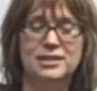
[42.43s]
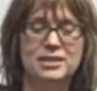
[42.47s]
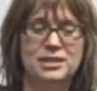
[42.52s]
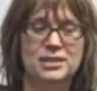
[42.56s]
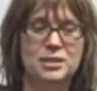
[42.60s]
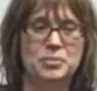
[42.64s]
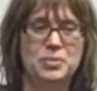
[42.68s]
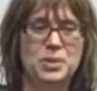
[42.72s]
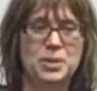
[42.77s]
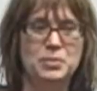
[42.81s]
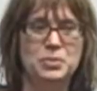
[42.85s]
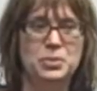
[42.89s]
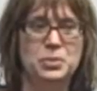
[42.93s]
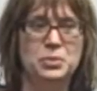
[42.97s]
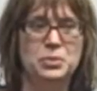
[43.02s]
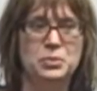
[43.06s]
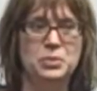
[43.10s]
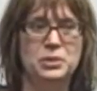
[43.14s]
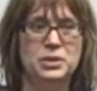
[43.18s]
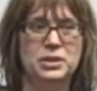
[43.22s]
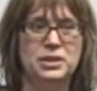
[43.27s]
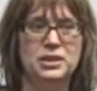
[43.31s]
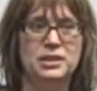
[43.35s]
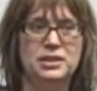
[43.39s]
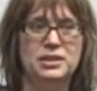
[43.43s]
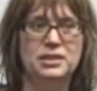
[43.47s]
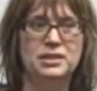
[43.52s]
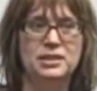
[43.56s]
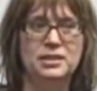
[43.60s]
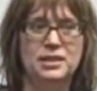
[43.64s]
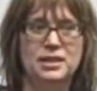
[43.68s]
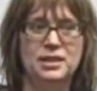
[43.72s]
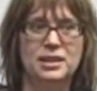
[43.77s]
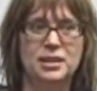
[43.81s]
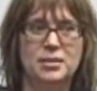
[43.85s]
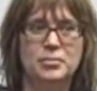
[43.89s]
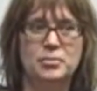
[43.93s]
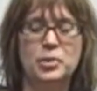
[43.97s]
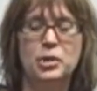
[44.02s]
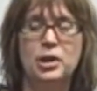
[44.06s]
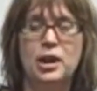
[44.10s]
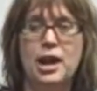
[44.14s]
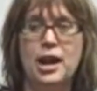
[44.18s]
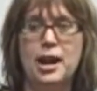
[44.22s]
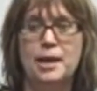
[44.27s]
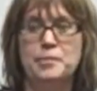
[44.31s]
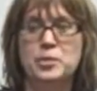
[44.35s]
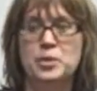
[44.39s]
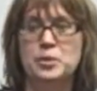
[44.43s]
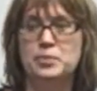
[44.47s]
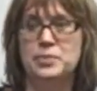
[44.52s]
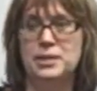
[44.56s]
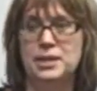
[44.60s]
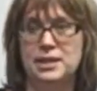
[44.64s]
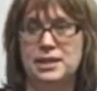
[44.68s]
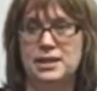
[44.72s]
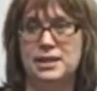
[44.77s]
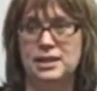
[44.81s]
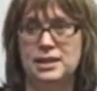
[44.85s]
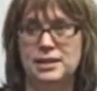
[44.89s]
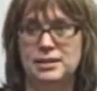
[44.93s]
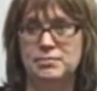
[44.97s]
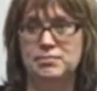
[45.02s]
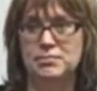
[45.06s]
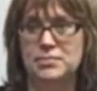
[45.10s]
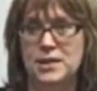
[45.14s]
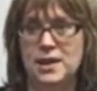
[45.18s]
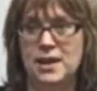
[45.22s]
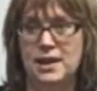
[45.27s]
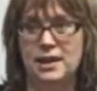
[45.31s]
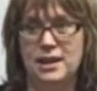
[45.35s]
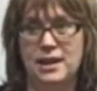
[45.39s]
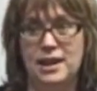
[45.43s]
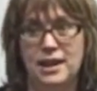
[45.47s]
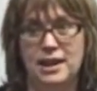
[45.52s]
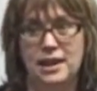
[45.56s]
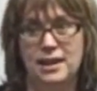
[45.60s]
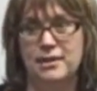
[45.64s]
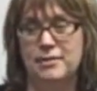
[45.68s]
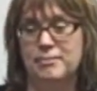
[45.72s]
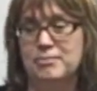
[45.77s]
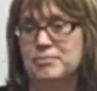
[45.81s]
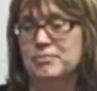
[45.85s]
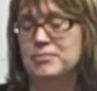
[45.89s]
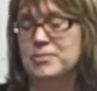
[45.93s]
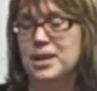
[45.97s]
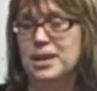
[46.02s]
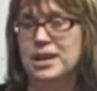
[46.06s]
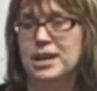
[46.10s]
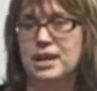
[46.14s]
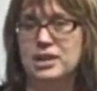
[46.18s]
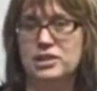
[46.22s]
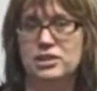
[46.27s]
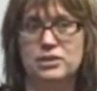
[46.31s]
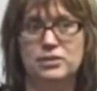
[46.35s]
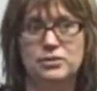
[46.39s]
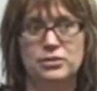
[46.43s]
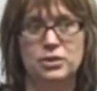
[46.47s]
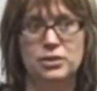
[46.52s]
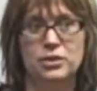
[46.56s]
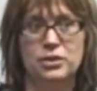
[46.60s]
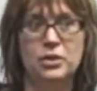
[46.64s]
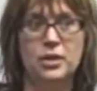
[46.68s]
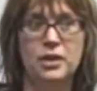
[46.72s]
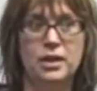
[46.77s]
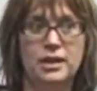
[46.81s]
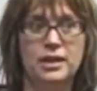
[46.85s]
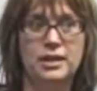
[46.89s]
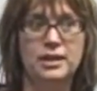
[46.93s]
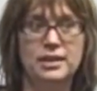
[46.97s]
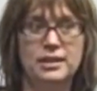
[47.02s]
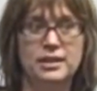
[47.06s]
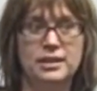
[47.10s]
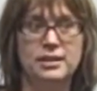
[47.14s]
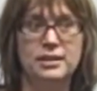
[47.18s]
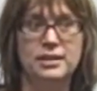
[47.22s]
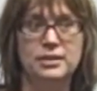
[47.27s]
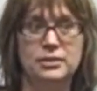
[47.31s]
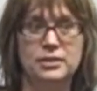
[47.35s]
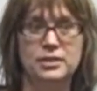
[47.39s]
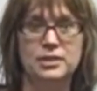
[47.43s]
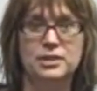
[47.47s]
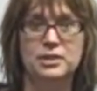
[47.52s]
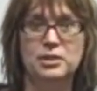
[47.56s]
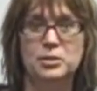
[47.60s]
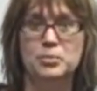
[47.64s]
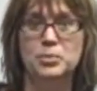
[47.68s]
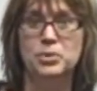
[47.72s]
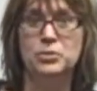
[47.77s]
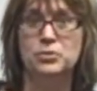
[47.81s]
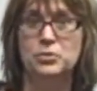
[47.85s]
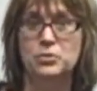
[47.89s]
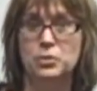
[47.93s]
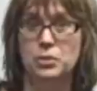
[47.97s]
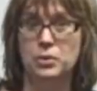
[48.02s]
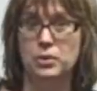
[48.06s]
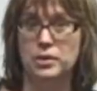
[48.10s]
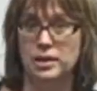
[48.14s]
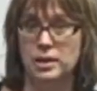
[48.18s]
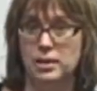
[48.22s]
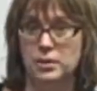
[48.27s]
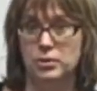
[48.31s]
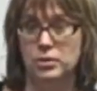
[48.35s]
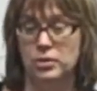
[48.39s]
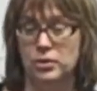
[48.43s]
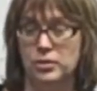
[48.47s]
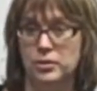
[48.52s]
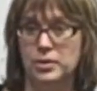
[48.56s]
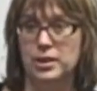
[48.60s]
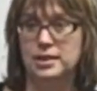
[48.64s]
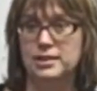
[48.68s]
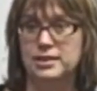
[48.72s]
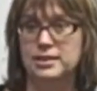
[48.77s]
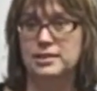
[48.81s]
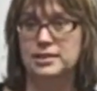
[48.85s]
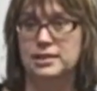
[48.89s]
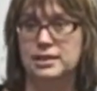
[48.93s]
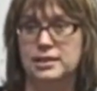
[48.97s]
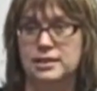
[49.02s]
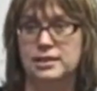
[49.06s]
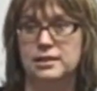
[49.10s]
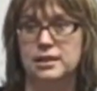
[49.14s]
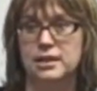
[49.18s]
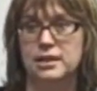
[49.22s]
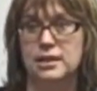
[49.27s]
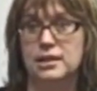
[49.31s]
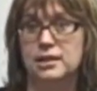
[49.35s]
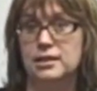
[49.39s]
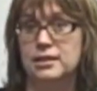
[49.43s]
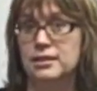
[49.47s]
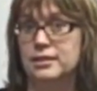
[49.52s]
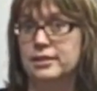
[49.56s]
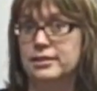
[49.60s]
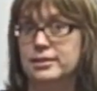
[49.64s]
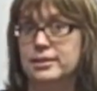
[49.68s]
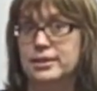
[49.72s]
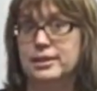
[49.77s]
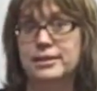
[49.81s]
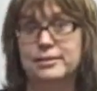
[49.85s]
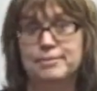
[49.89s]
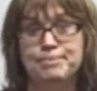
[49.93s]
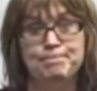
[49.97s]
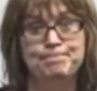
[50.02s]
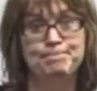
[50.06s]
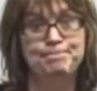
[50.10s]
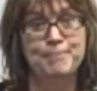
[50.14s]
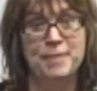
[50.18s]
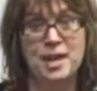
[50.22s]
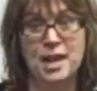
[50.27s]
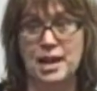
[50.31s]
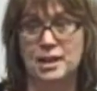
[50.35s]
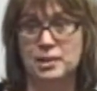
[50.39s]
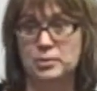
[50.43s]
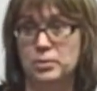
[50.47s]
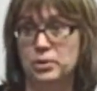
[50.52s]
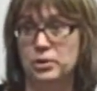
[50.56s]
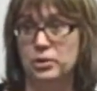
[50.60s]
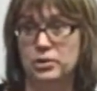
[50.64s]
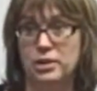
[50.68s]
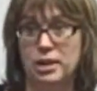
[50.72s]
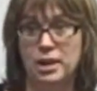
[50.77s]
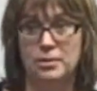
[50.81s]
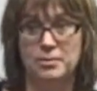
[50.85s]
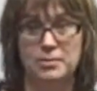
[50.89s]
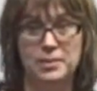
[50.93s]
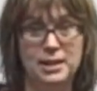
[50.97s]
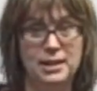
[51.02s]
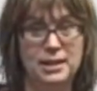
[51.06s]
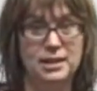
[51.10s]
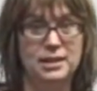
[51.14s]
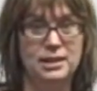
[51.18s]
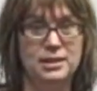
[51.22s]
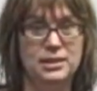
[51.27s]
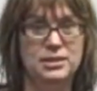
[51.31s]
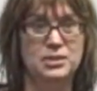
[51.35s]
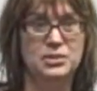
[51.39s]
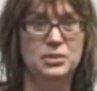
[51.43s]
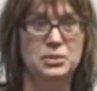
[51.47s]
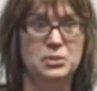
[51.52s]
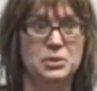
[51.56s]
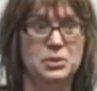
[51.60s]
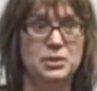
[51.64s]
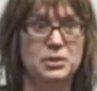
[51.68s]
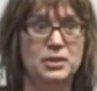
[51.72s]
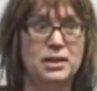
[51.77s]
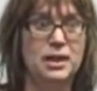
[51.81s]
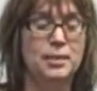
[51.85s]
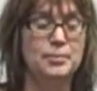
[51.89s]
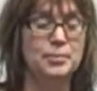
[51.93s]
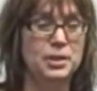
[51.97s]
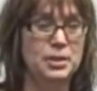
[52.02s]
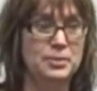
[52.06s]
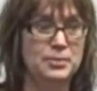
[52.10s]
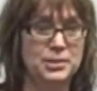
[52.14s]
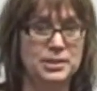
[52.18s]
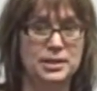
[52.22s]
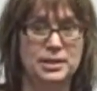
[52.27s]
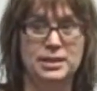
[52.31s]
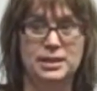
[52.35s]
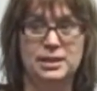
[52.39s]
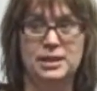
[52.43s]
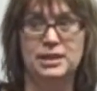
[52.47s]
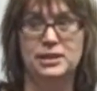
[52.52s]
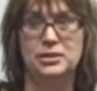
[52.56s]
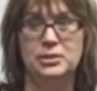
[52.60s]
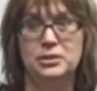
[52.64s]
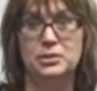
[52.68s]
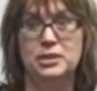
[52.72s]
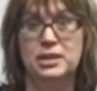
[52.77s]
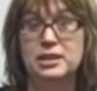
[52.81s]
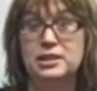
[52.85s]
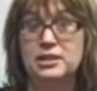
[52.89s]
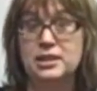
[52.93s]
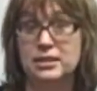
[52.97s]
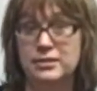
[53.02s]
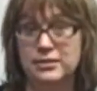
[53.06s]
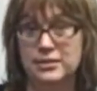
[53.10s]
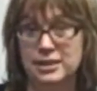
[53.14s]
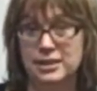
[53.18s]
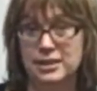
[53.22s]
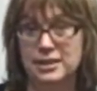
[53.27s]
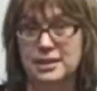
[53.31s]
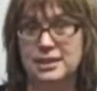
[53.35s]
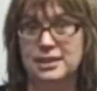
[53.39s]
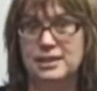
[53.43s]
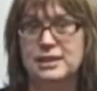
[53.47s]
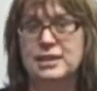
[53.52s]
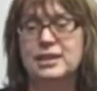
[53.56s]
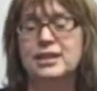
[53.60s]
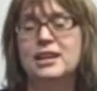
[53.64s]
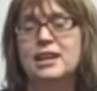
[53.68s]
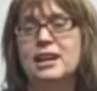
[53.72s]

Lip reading: You know, people would perhaps be taking medication for chronic illness before they were arrested, like asthma or diabetes or epilepsy or HIV,